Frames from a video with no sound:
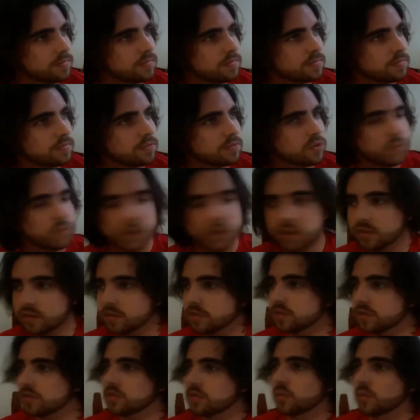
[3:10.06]
Do we
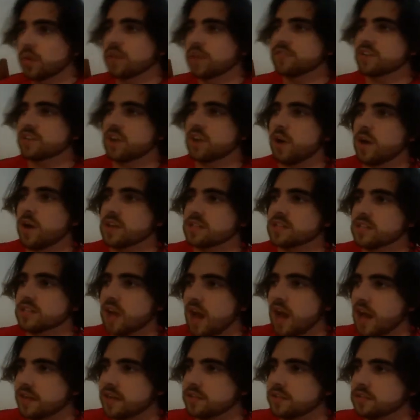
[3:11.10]
have to go
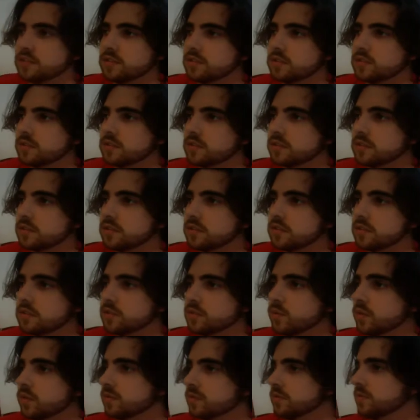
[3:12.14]
outside?
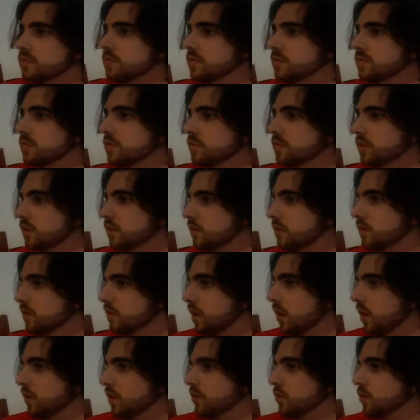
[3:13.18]
Well,
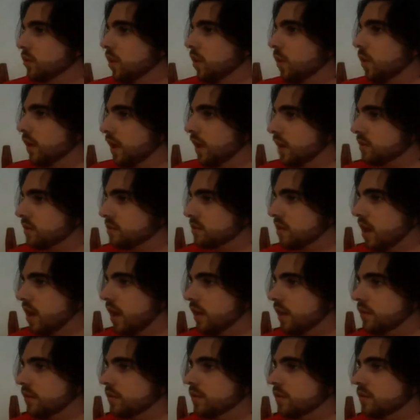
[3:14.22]
are you going outside?"